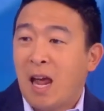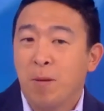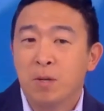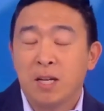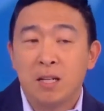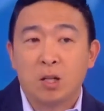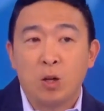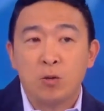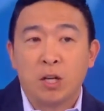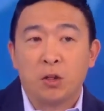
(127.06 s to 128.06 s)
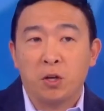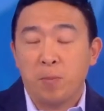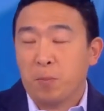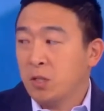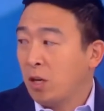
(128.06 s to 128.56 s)
Amazon's closing
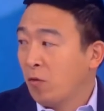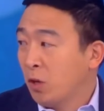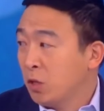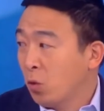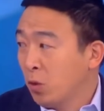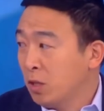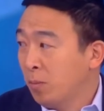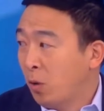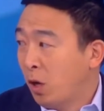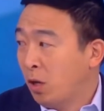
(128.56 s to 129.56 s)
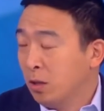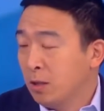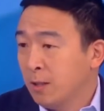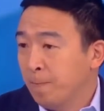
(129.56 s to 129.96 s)
30% of our stores and malls.